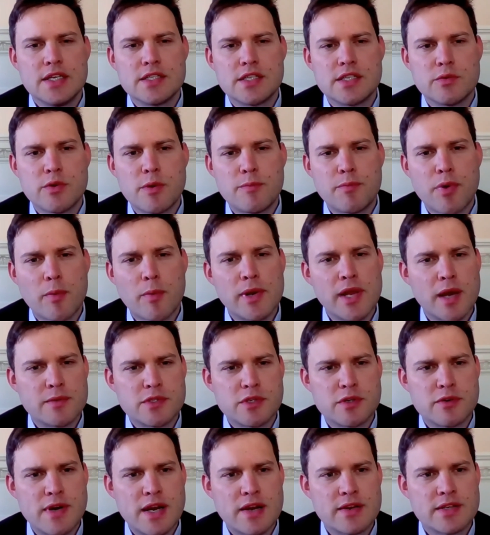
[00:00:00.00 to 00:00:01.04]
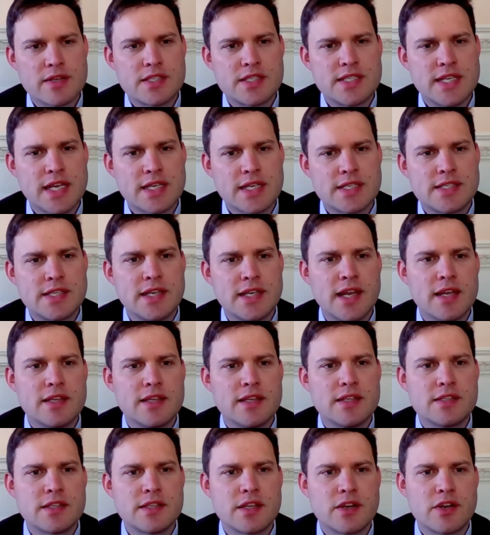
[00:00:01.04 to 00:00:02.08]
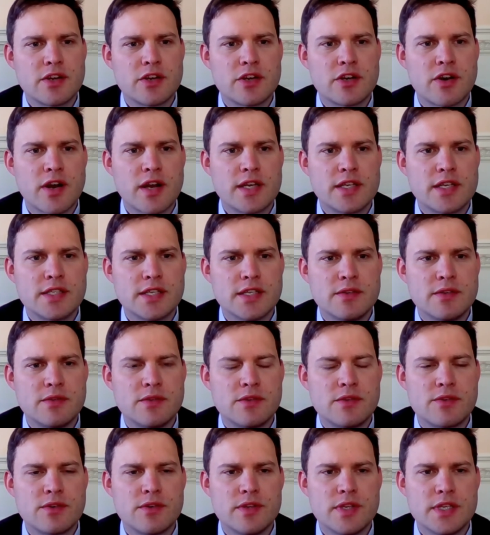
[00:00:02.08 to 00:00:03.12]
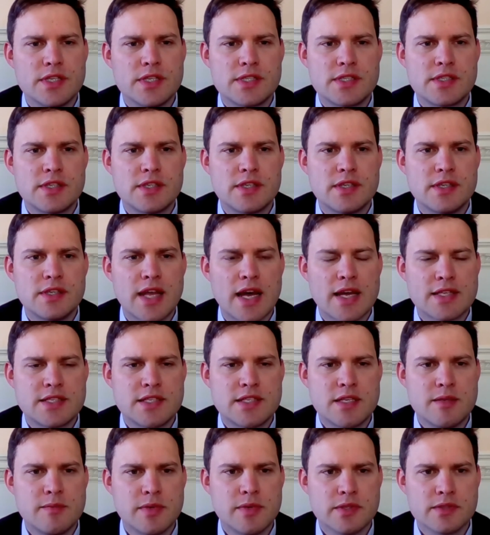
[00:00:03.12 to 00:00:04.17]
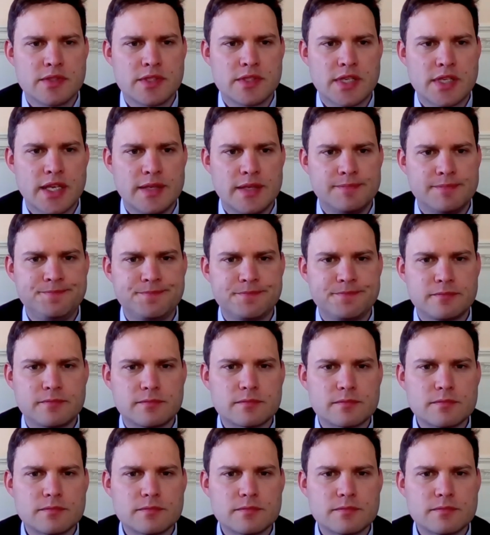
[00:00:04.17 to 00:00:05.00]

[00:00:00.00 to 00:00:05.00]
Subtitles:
so we're probably up to around 60 lenders that are accredited through that CBILS scheme.